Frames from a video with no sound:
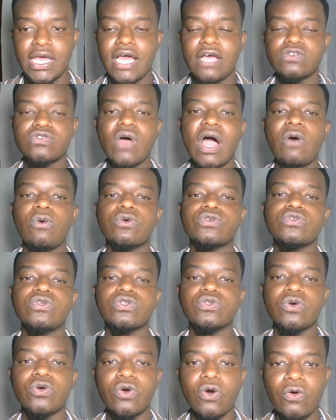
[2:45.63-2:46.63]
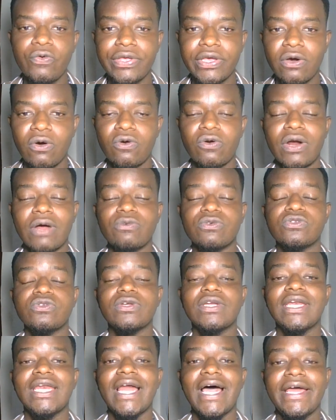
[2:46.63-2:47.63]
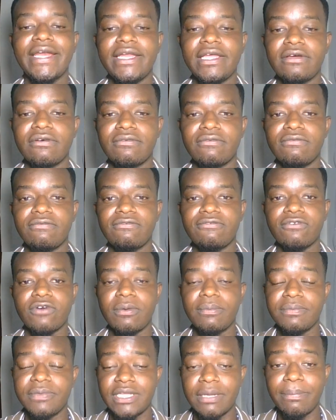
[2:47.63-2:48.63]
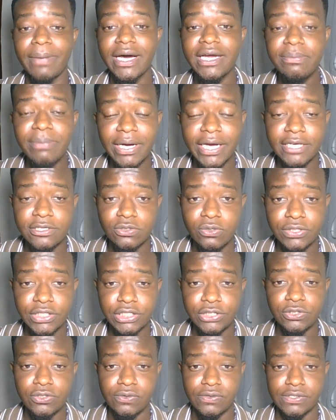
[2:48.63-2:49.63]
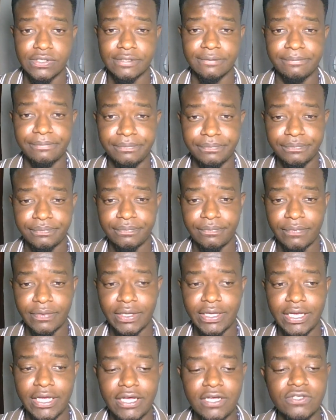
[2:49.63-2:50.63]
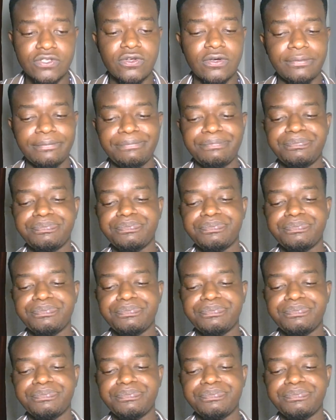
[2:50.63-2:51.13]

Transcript: So I was not growing, or I was not learning from the bad market conditions. So